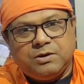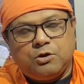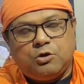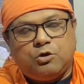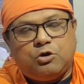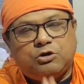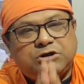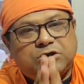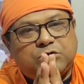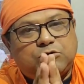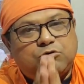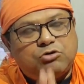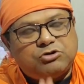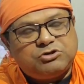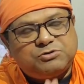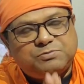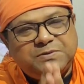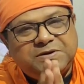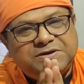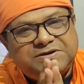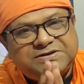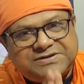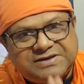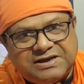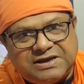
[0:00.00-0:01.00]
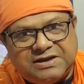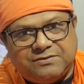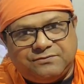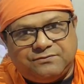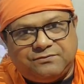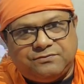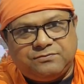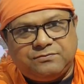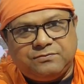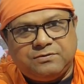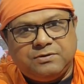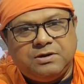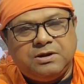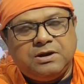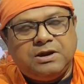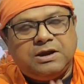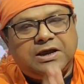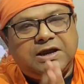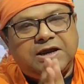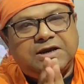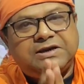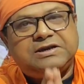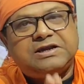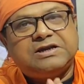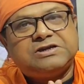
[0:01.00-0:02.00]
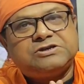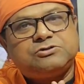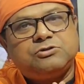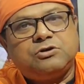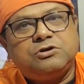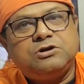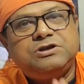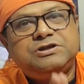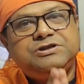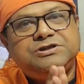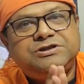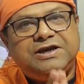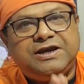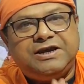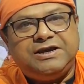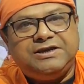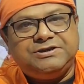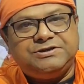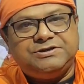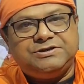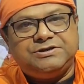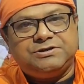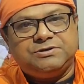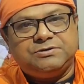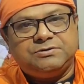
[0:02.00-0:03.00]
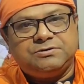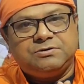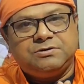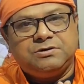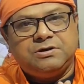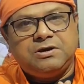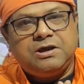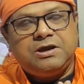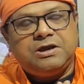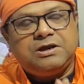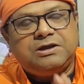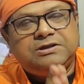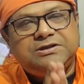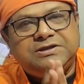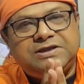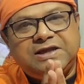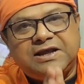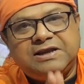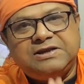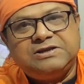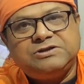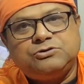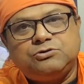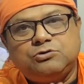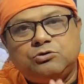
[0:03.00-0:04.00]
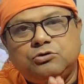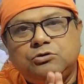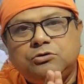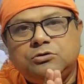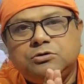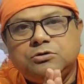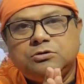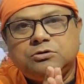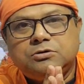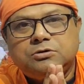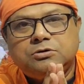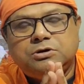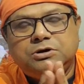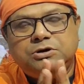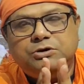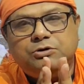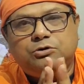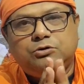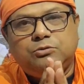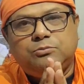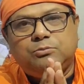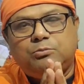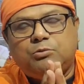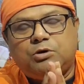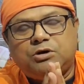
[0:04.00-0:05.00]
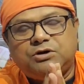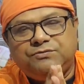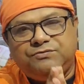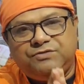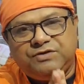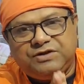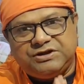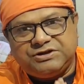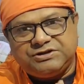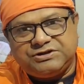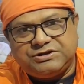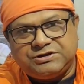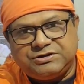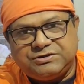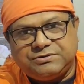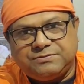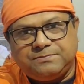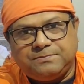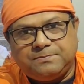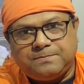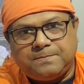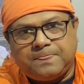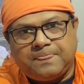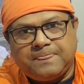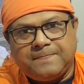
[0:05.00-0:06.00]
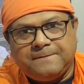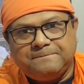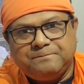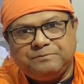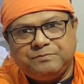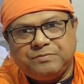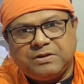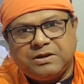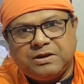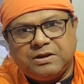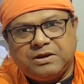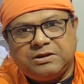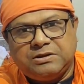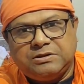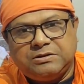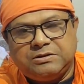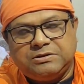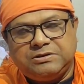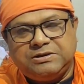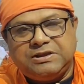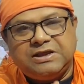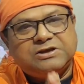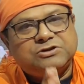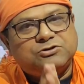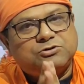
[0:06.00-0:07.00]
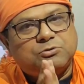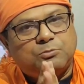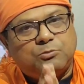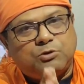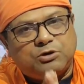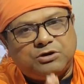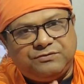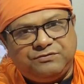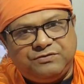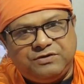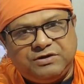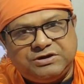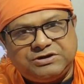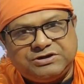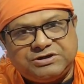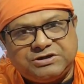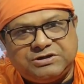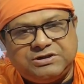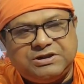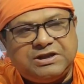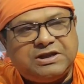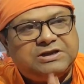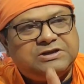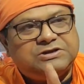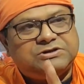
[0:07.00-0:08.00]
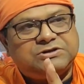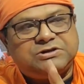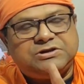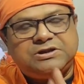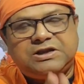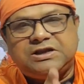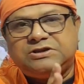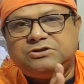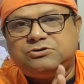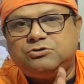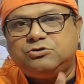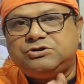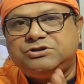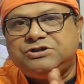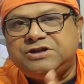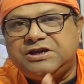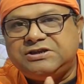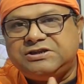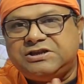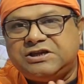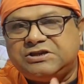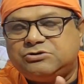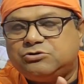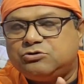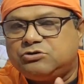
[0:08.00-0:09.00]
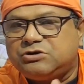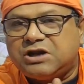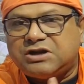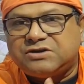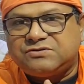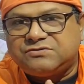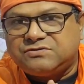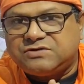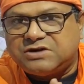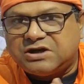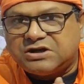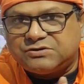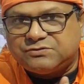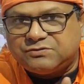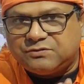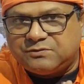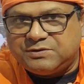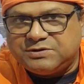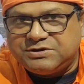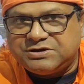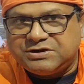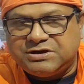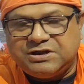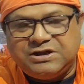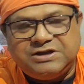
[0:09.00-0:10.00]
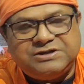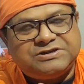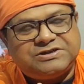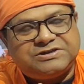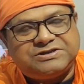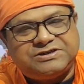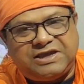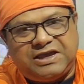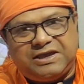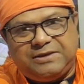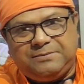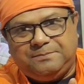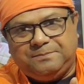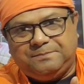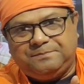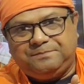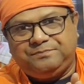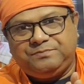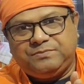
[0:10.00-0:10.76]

or the cosmic self, it does not change. There is no, you know, modification. There is no modification. There is no change. There is no transformation. It's the same.